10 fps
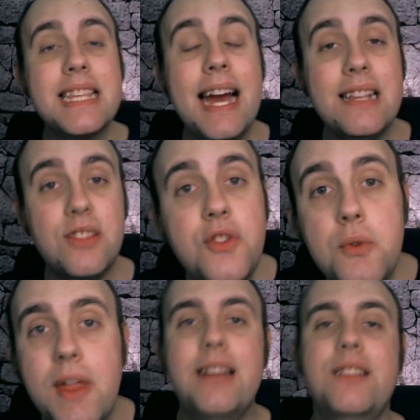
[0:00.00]
guys
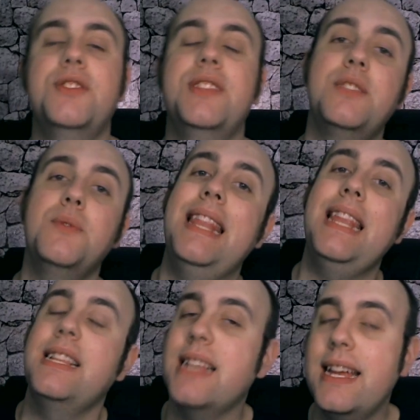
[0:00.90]
knew that, so that's why they
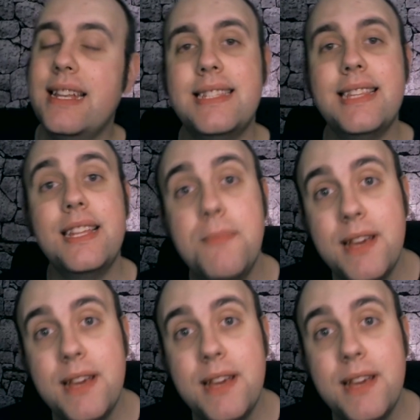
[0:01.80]
designed this thing to be